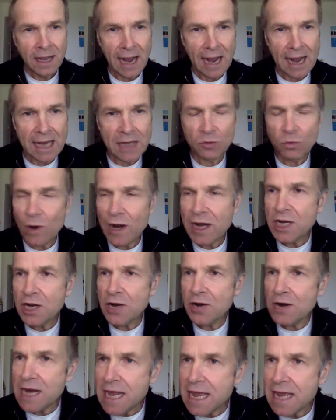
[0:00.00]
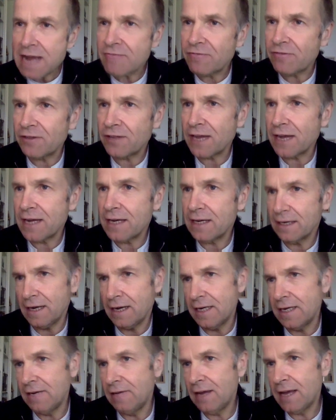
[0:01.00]
And when you're in it for that
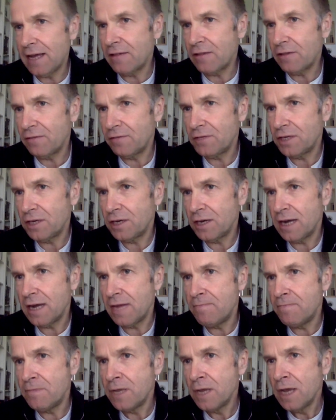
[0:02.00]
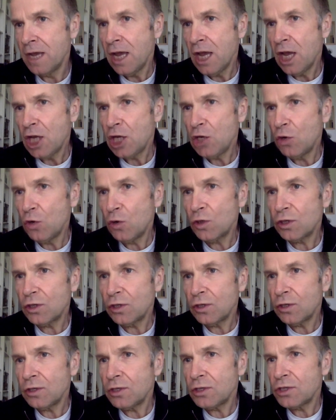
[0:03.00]
kind of length of time, the
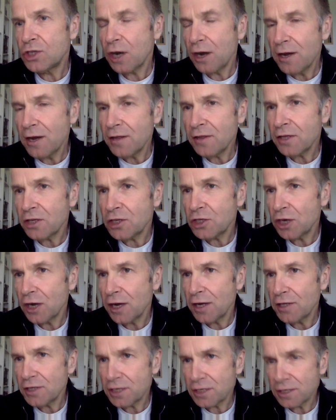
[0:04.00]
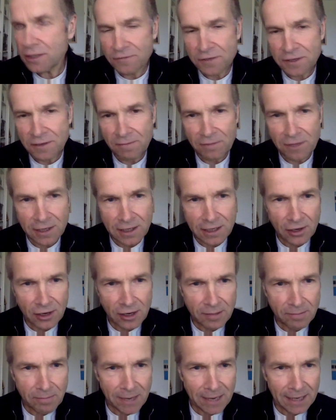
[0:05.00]
chances of something
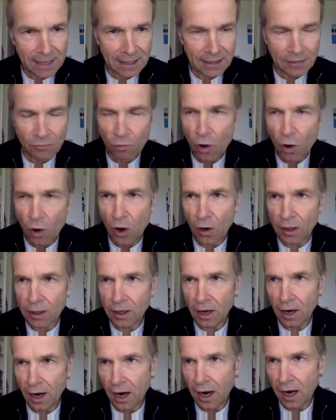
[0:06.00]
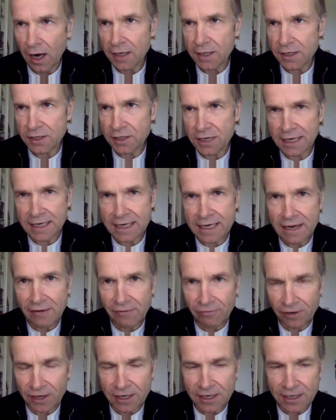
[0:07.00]
going badly wrong are
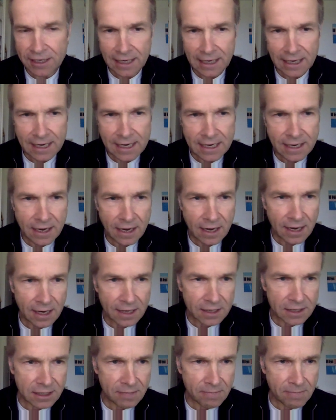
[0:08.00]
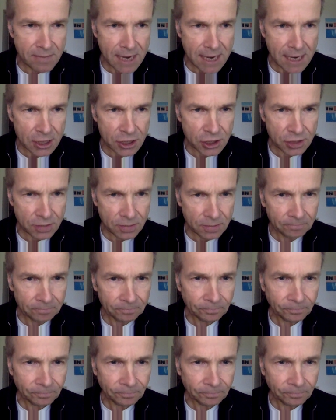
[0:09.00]
significantly diminished.